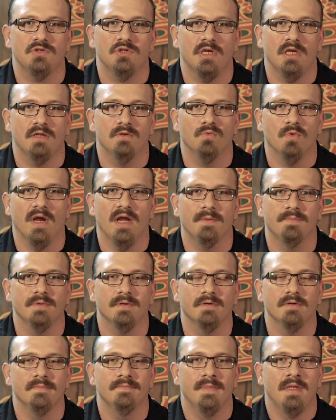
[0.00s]
shade
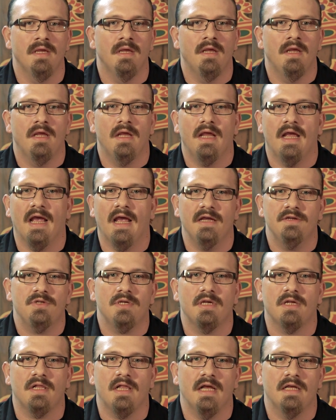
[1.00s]
wrapper,
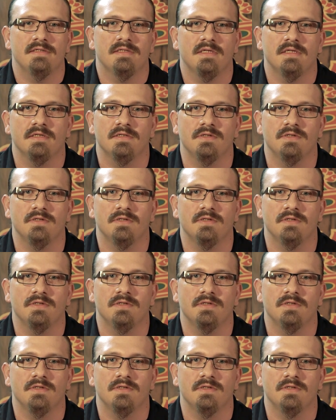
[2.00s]
Ashton Classic